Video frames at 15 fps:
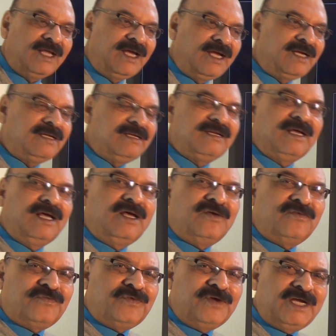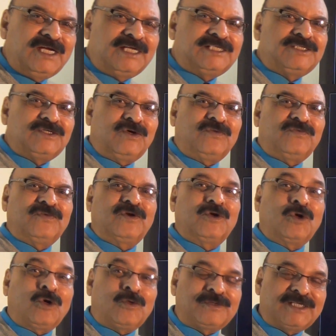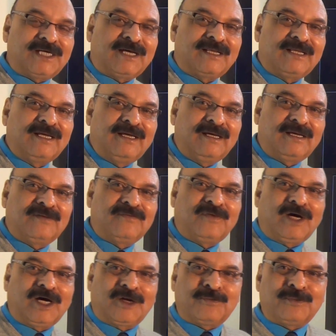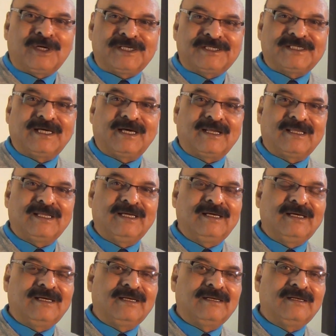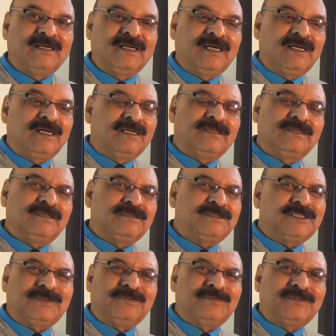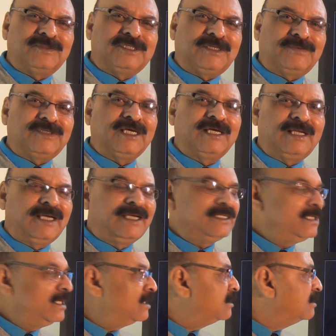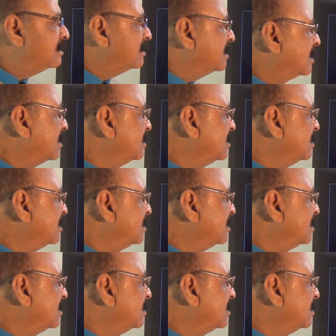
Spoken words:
and fields of crops are there, farmers are there, something like that, the